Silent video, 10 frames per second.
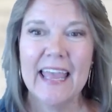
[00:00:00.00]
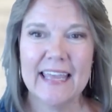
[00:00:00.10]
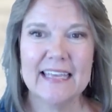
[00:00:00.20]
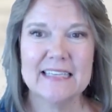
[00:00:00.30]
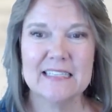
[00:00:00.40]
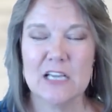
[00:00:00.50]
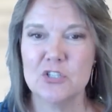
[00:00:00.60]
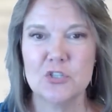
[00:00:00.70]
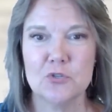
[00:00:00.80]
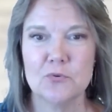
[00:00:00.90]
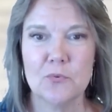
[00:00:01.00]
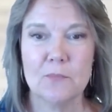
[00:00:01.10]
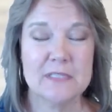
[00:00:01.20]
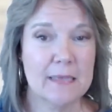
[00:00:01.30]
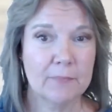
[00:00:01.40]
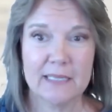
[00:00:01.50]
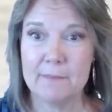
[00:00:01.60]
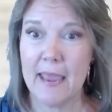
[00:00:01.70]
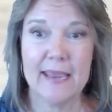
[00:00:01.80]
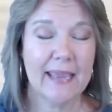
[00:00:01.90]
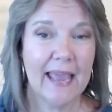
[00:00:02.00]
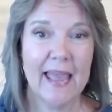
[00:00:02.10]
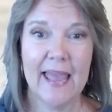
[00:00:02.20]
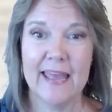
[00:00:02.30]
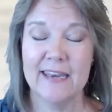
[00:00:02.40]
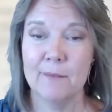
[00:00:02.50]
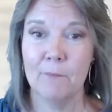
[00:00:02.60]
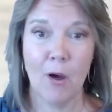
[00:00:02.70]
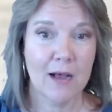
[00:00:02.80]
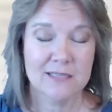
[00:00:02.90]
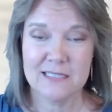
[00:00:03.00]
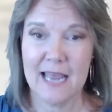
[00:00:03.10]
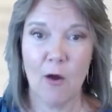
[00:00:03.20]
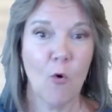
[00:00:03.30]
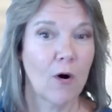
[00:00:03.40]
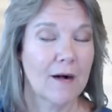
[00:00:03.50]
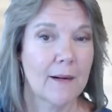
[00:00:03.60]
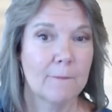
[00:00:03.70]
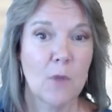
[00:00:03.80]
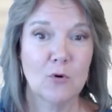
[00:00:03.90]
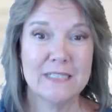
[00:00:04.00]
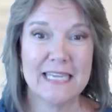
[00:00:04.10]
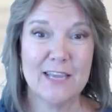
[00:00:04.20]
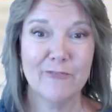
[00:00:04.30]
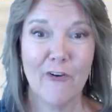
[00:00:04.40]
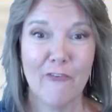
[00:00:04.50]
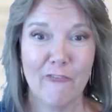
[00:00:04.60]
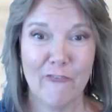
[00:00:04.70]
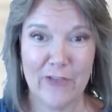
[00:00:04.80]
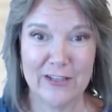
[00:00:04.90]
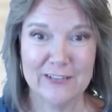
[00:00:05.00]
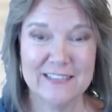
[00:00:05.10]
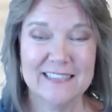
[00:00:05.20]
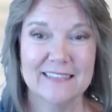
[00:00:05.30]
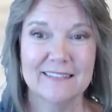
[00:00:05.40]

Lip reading: is to simply make an embossed or motif filled